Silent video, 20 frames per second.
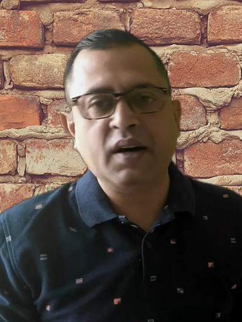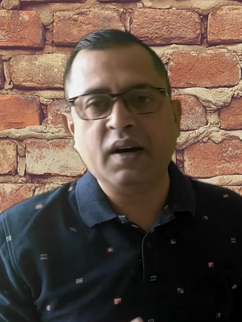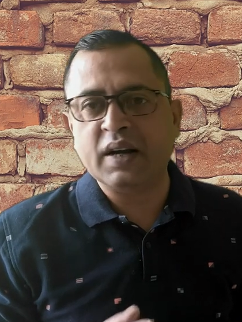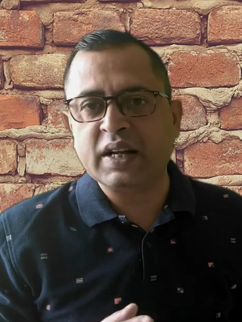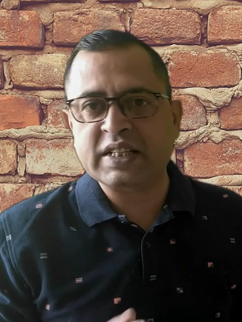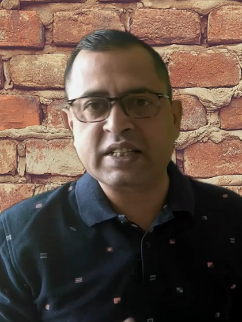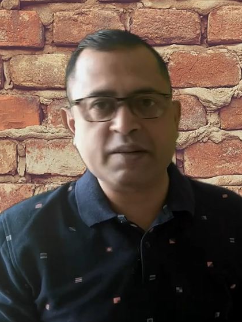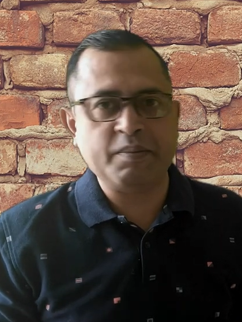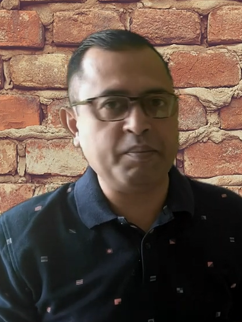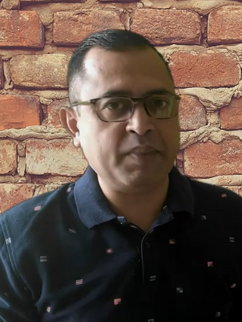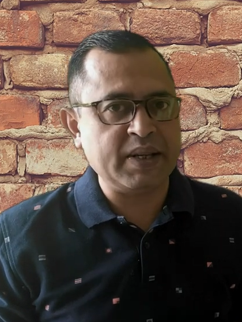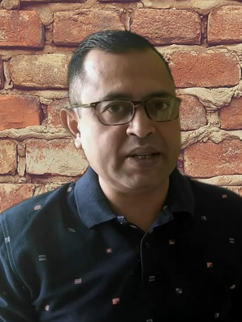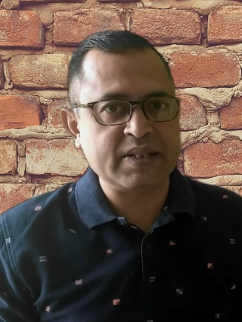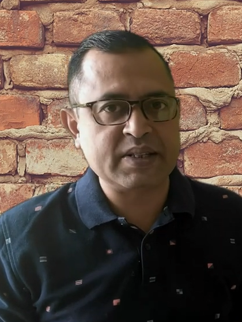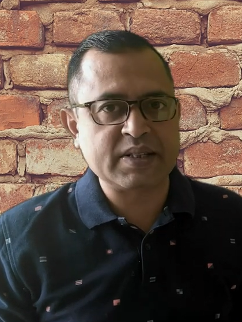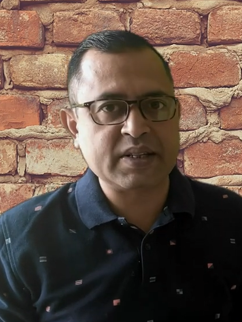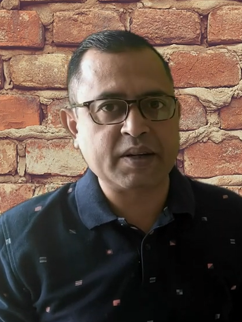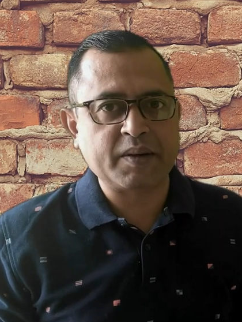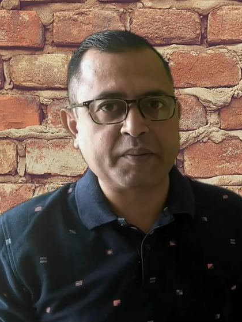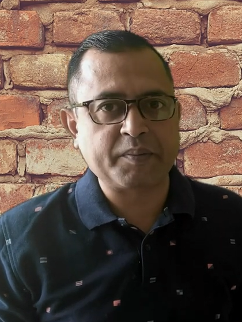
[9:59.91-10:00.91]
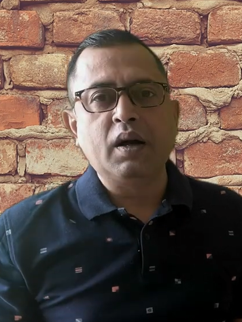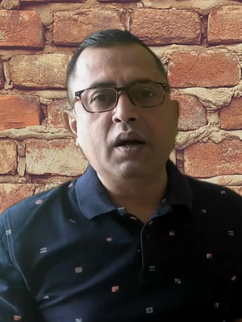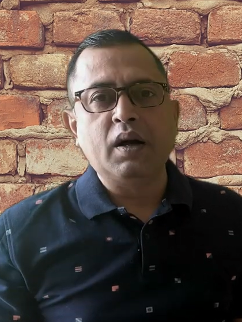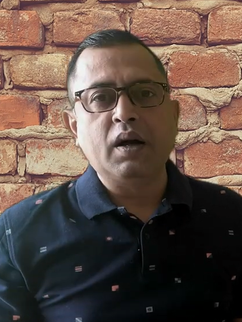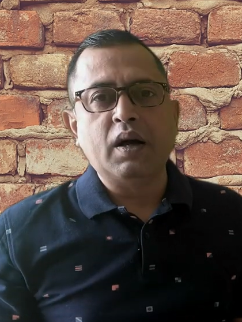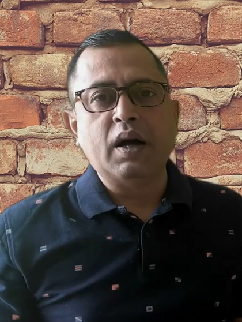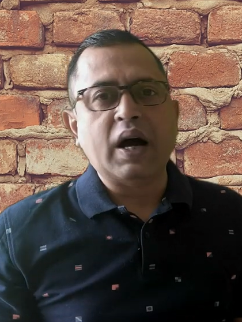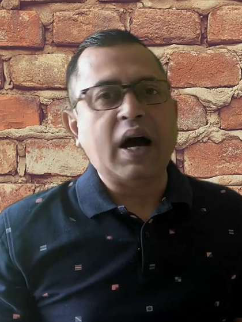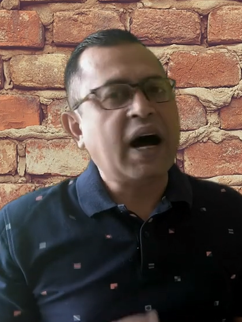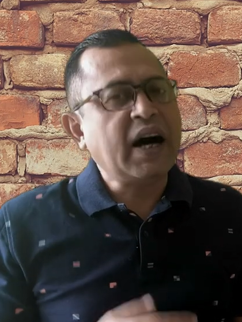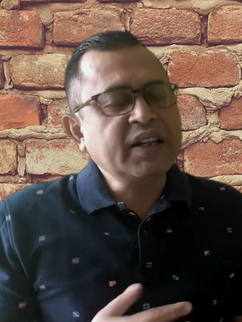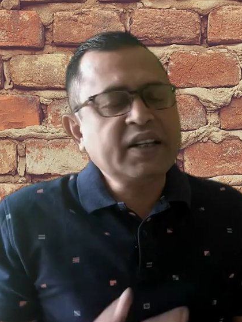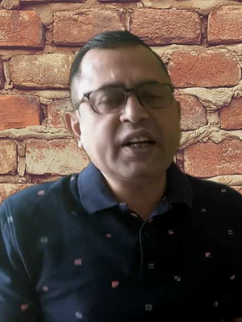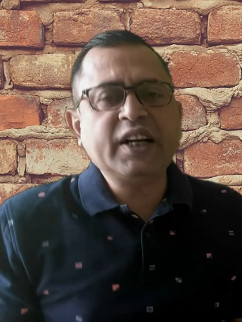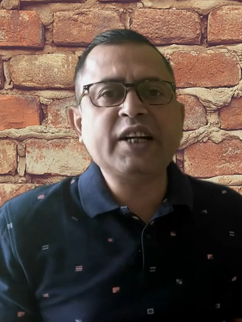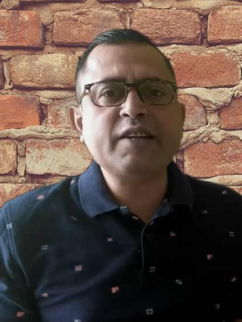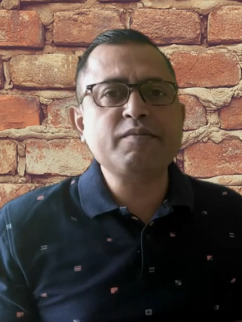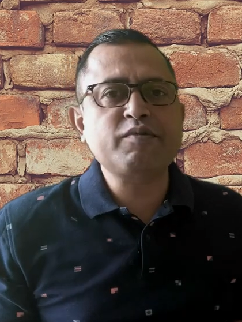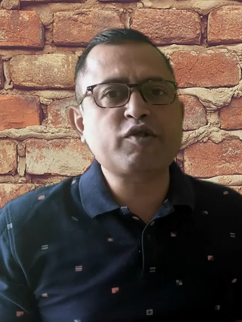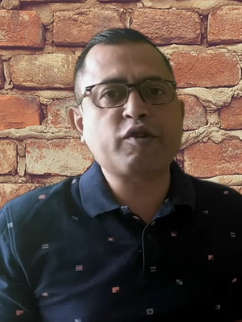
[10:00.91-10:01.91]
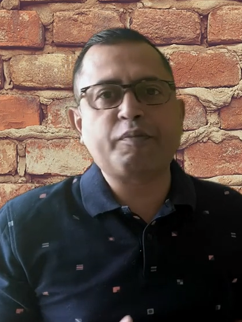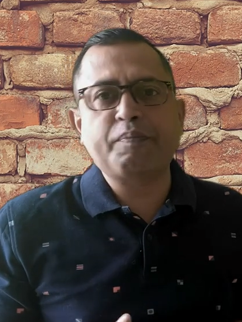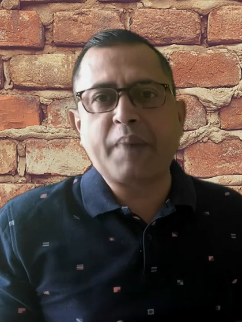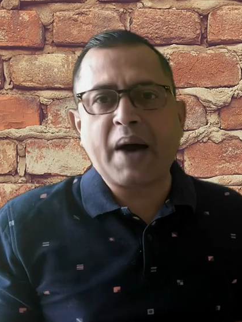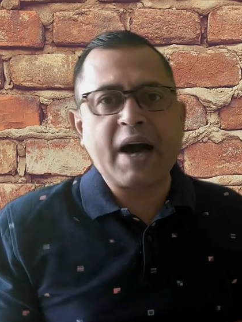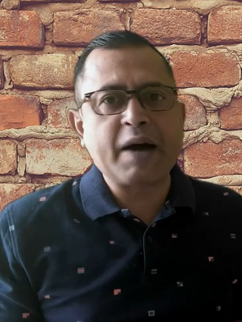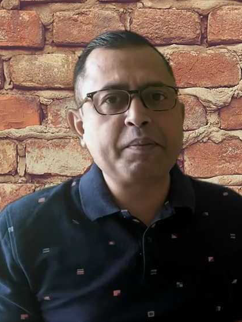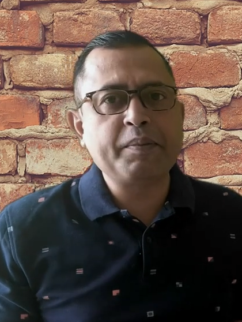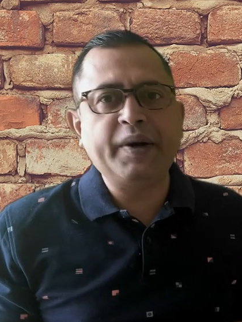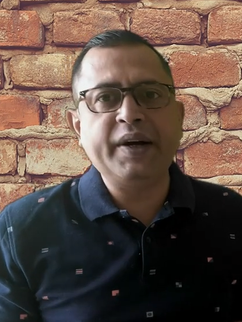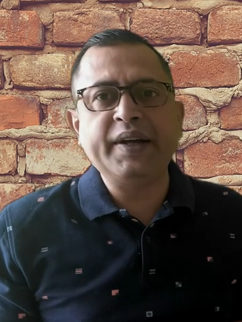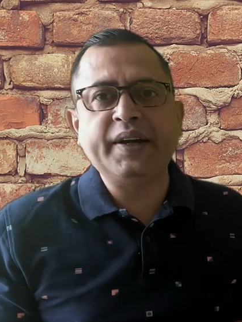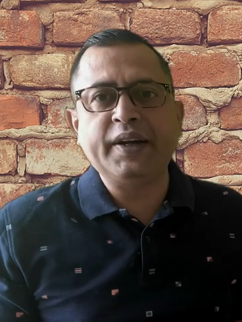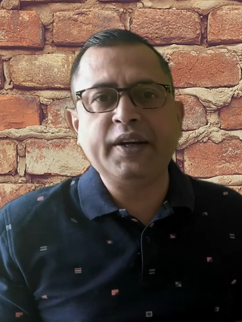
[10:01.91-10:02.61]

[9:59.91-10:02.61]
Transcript: a resemblance. Other attempts of backbreeding